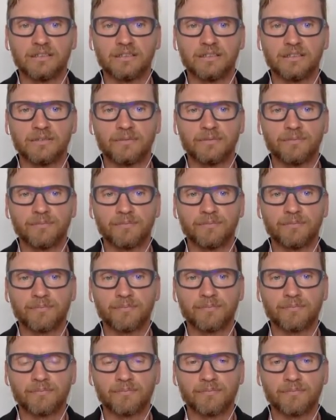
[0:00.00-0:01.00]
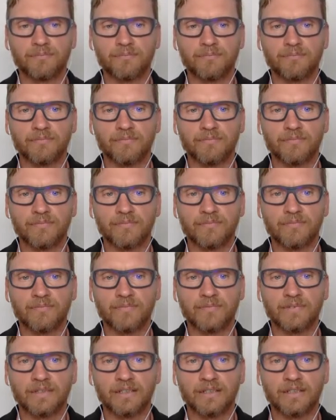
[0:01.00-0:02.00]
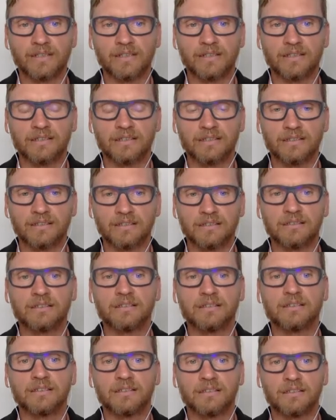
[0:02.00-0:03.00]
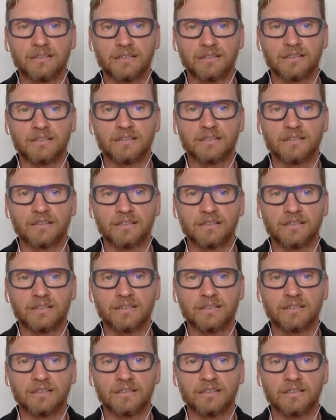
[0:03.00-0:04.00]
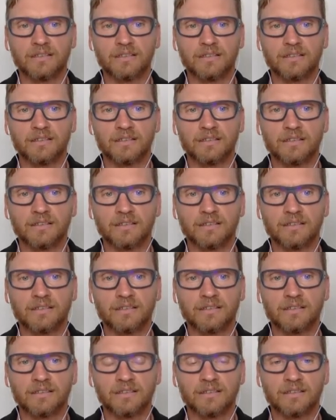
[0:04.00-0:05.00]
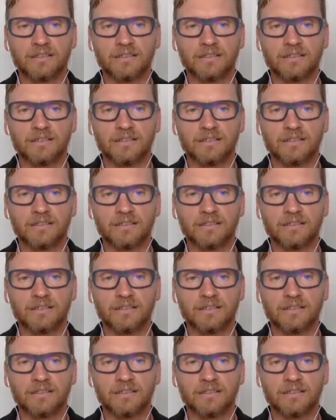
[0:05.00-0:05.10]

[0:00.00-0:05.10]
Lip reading: (not speaking)